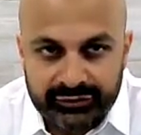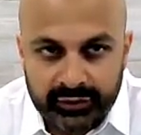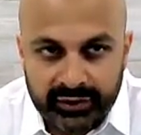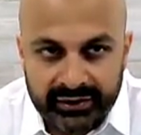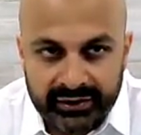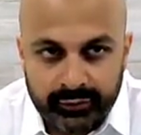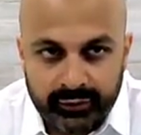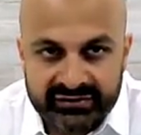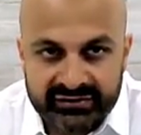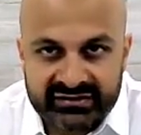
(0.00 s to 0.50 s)
Well,
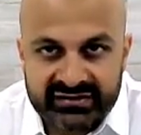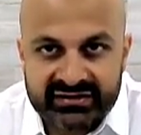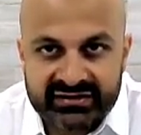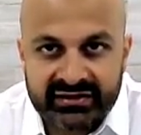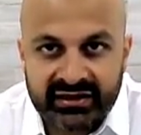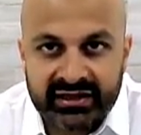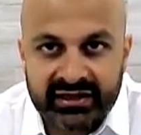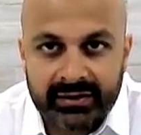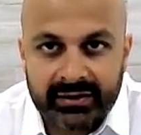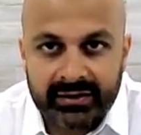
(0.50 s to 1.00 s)
there was a
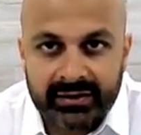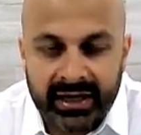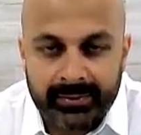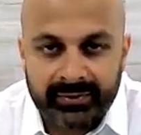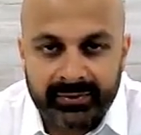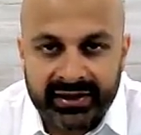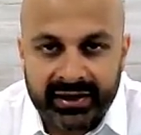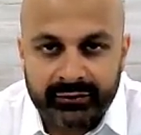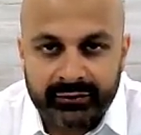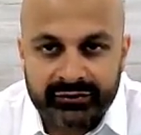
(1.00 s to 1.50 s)
study, a
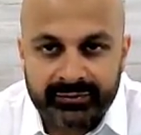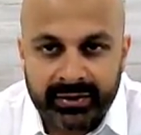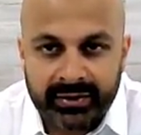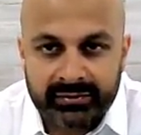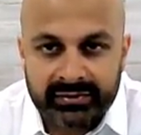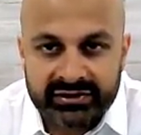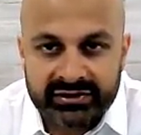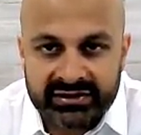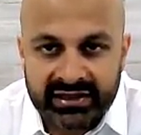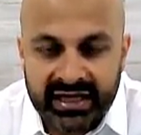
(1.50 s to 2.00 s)
paper that was
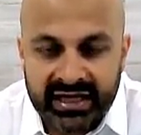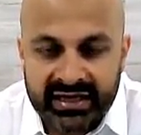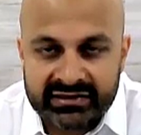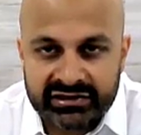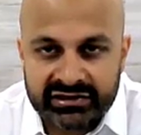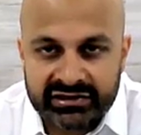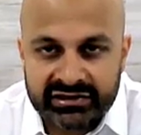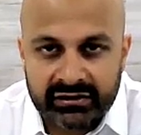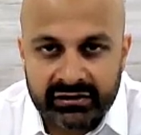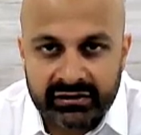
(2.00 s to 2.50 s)
published
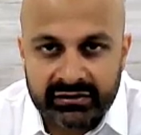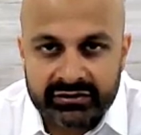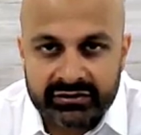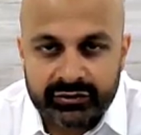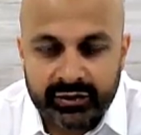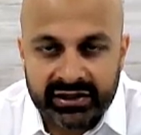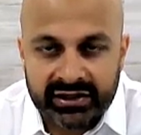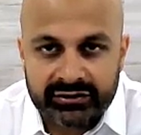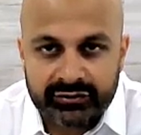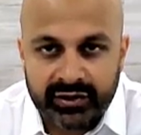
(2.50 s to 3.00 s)
last year in
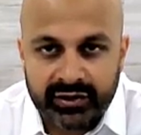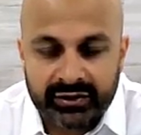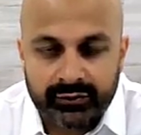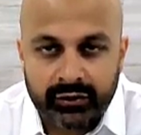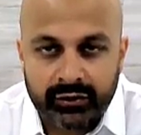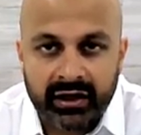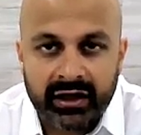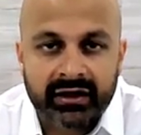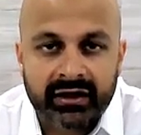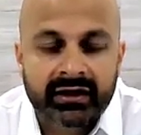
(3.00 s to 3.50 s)

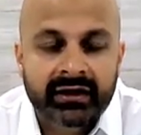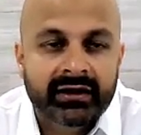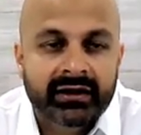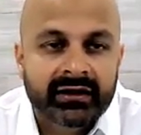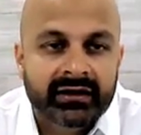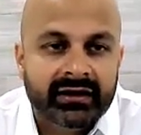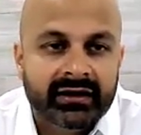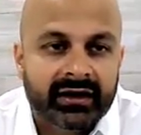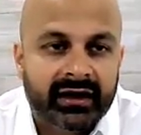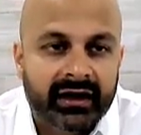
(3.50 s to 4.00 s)
2021
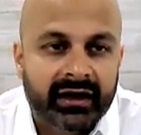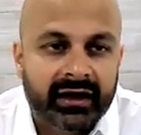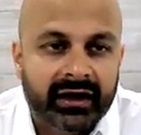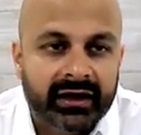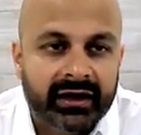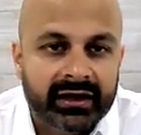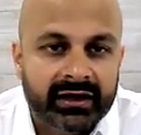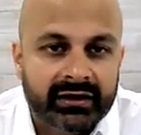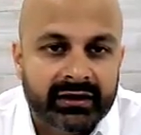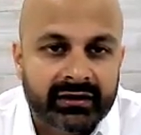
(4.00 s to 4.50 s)
uh,
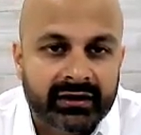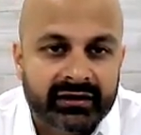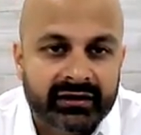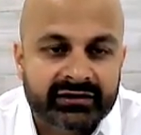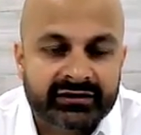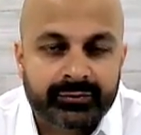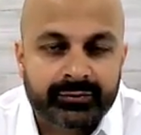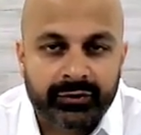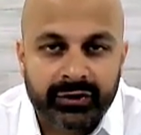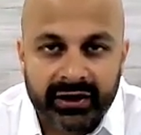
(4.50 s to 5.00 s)
in the
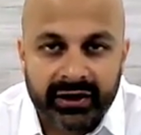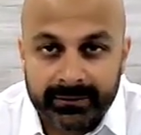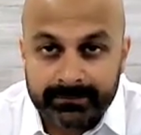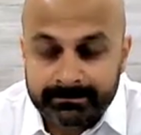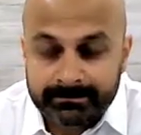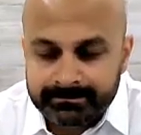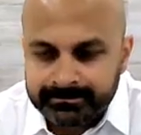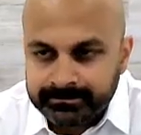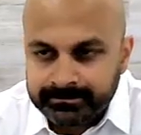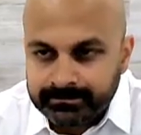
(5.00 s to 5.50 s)

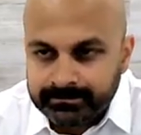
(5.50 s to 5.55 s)
spring.